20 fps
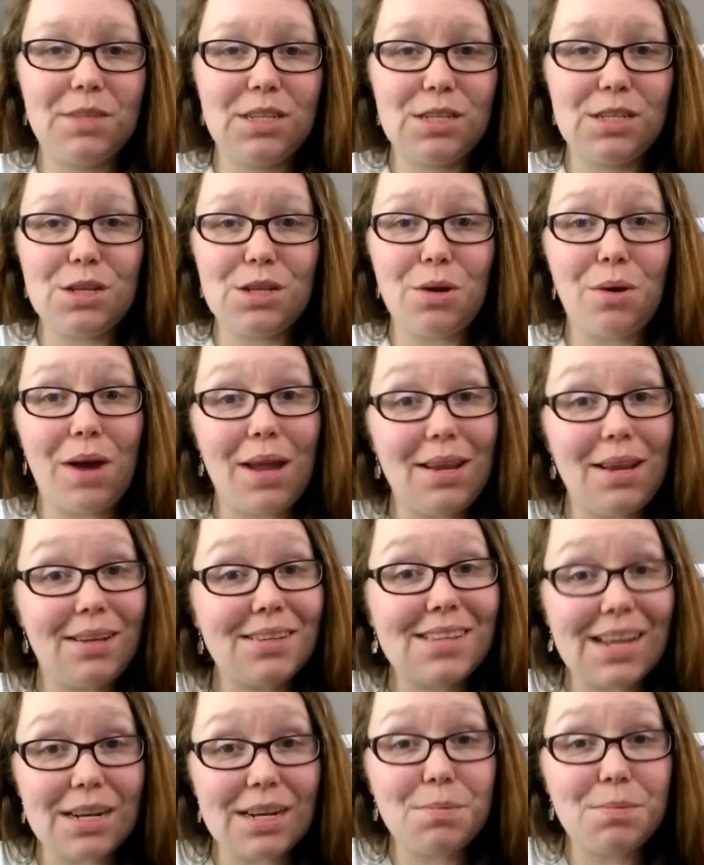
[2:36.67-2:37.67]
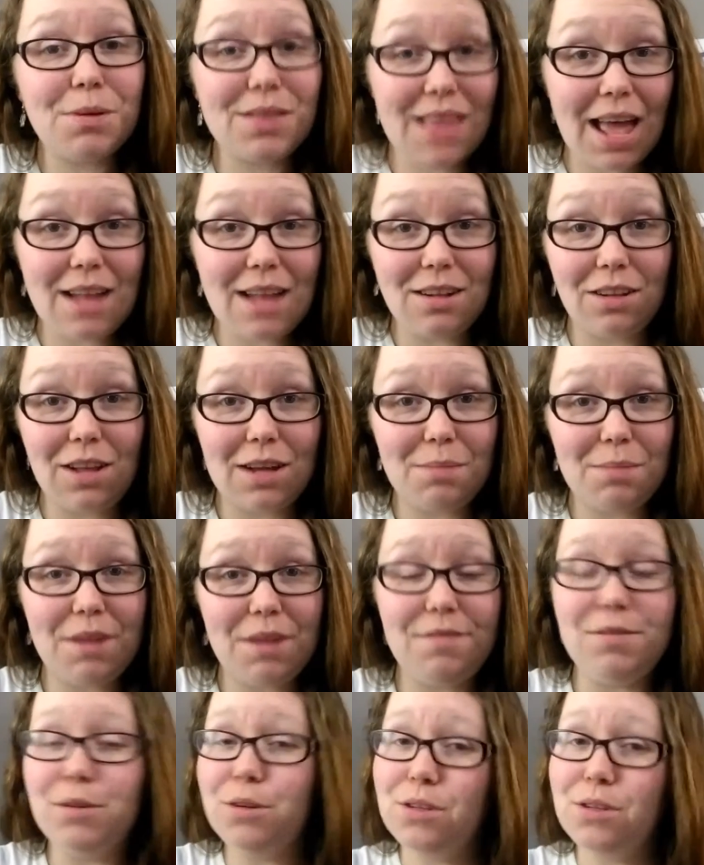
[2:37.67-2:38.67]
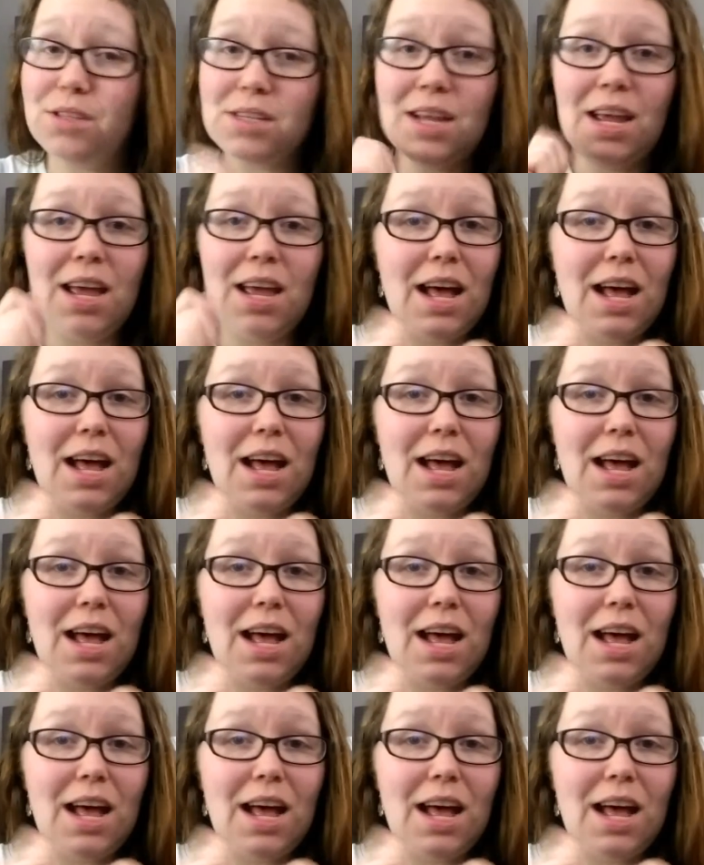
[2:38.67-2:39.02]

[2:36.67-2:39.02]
So I tend to put that in a lot of my foods.